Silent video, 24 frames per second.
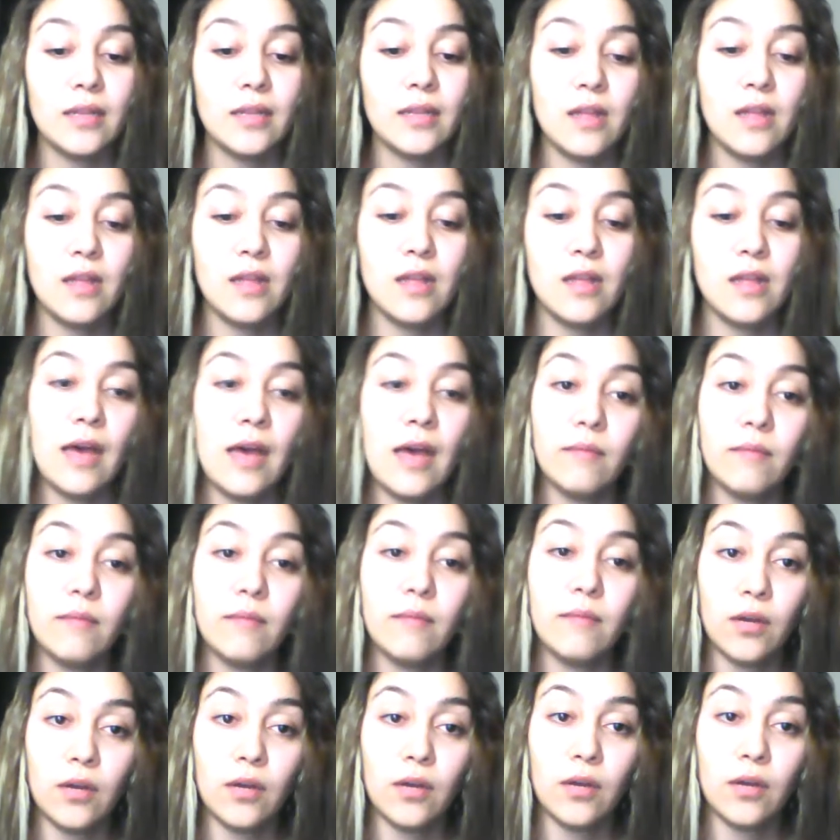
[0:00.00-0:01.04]
and then the apple
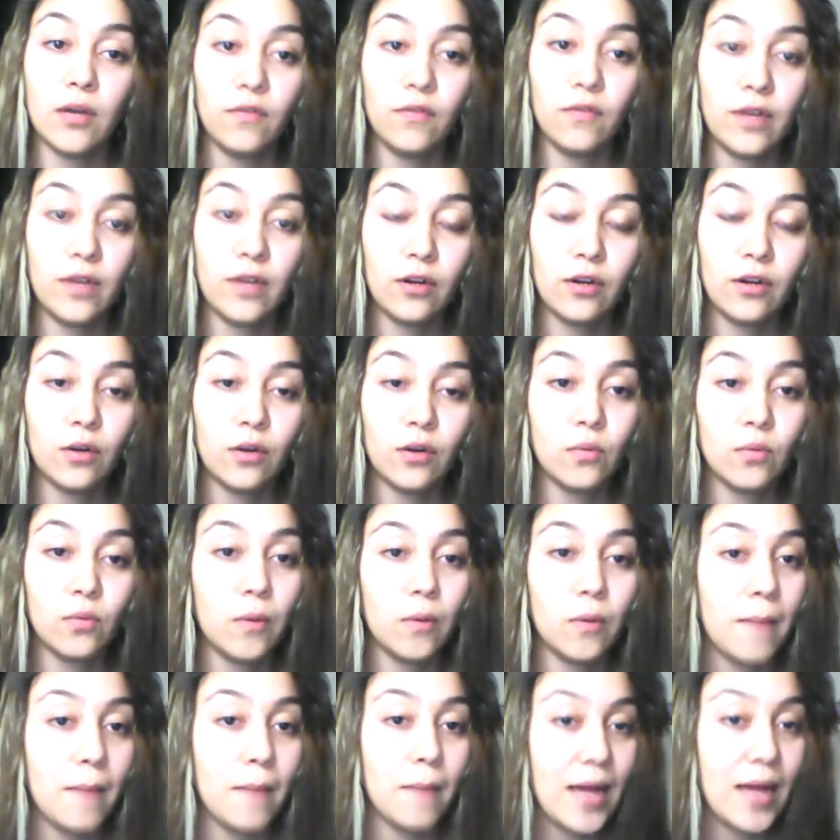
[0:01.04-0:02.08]
cider vinegar will
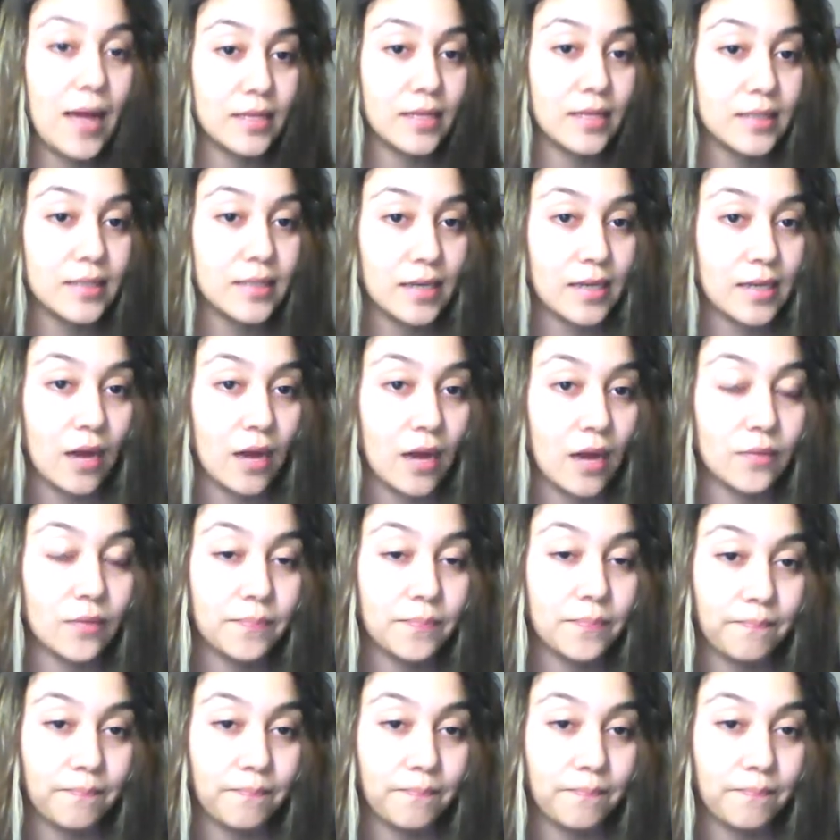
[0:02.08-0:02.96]
balance it out